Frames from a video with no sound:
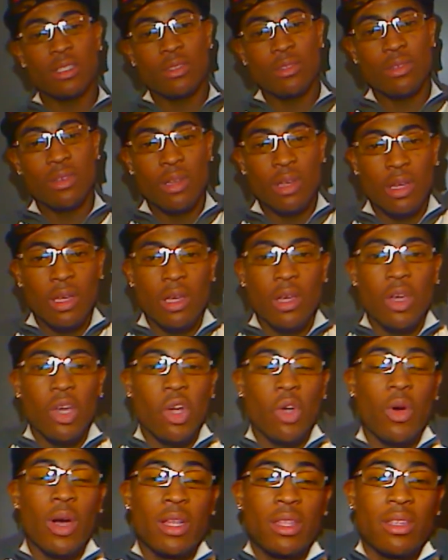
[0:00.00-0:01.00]
you
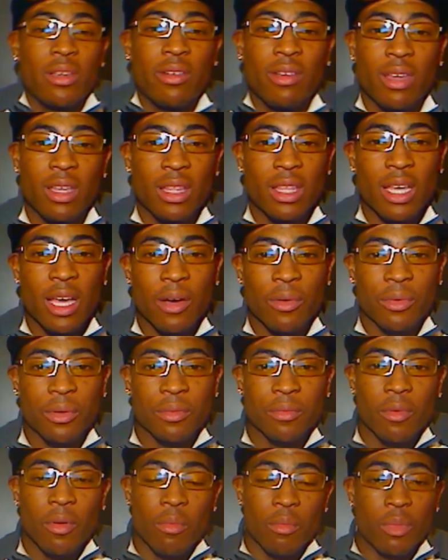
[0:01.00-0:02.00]
go out there and get that one.
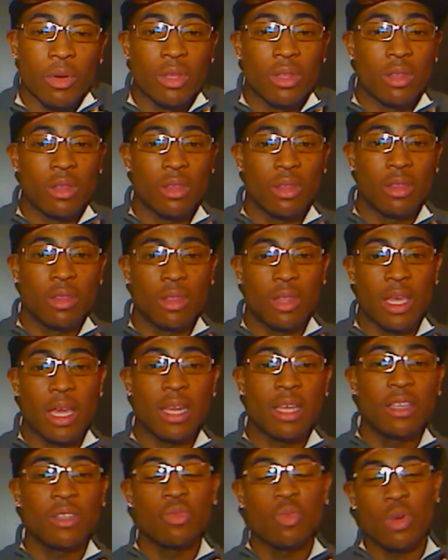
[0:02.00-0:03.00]
But that
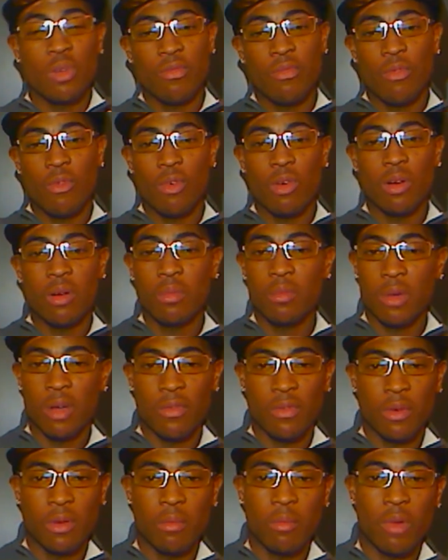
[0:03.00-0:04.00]
is one form of
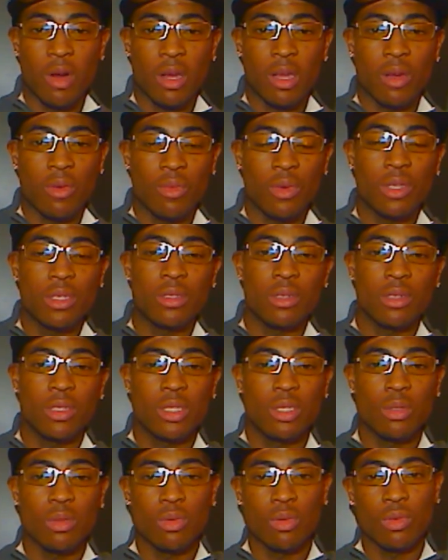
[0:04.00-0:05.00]
a market research
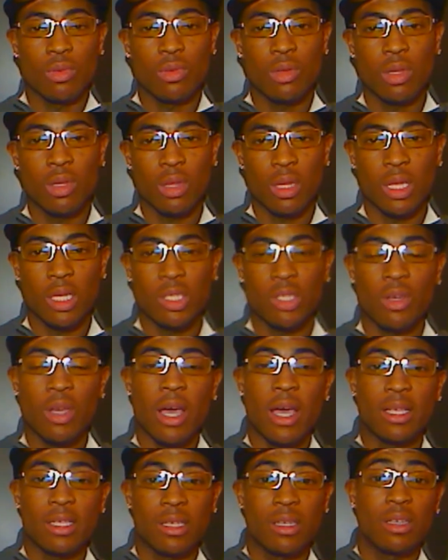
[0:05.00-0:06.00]
tool that you
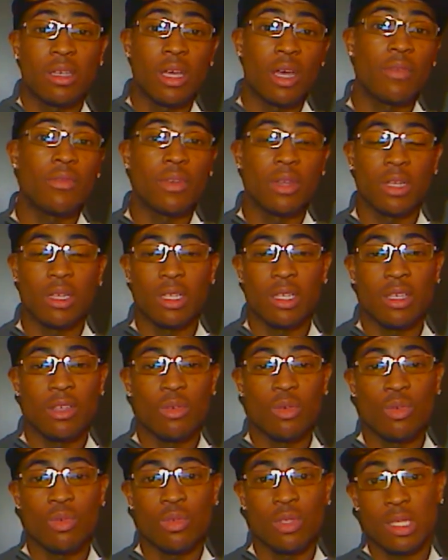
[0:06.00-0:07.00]
guys can definitely
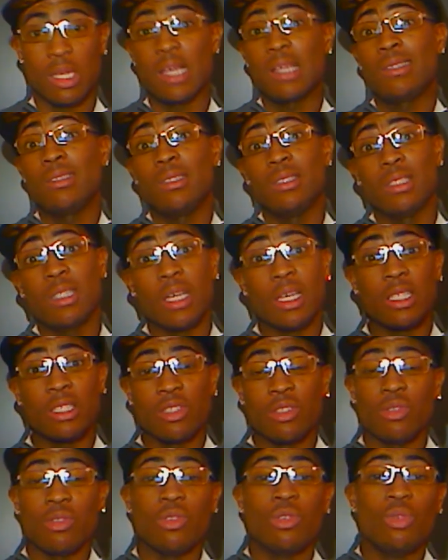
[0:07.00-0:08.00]
use, and I suggest
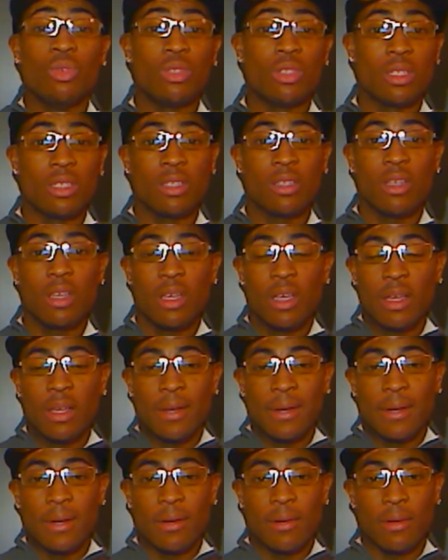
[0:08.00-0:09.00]
you use it,
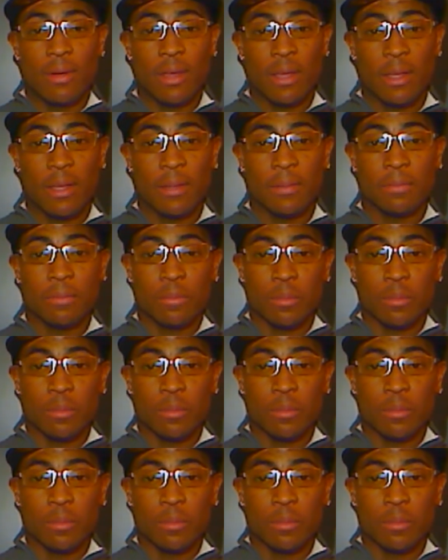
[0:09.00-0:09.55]
okay,